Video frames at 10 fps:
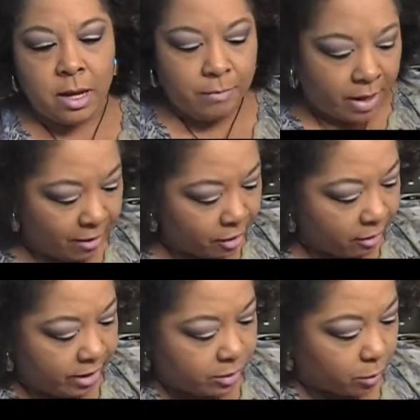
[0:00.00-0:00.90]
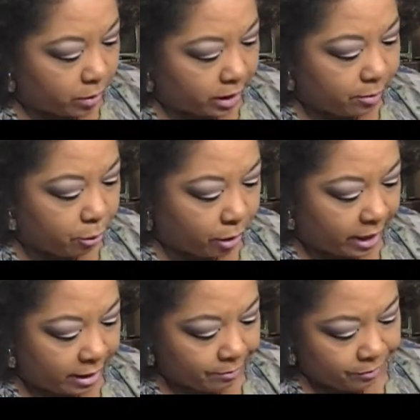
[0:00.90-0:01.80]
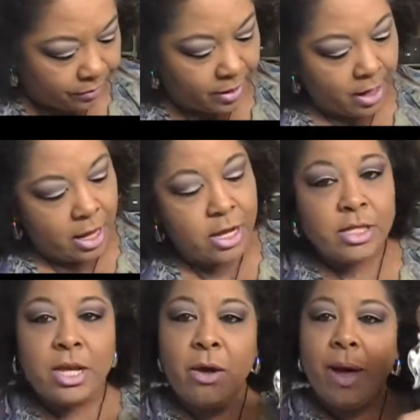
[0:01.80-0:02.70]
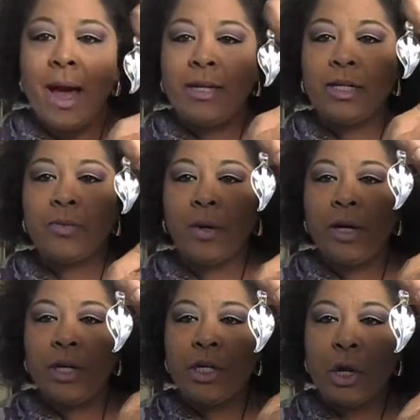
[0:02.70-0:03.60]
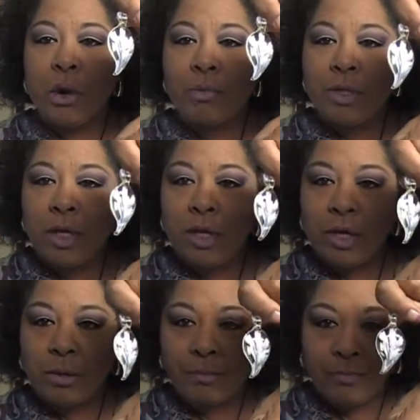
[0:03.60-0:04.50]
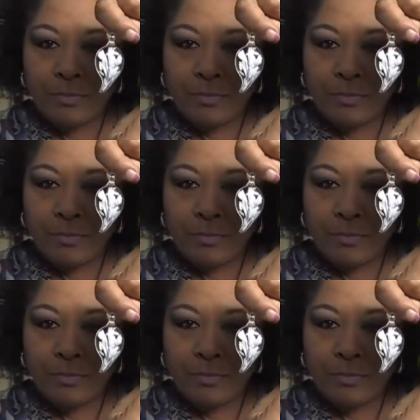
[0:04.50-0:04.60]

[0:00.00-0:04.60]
But I thought these were really pretty, so I just wanted to show them to you.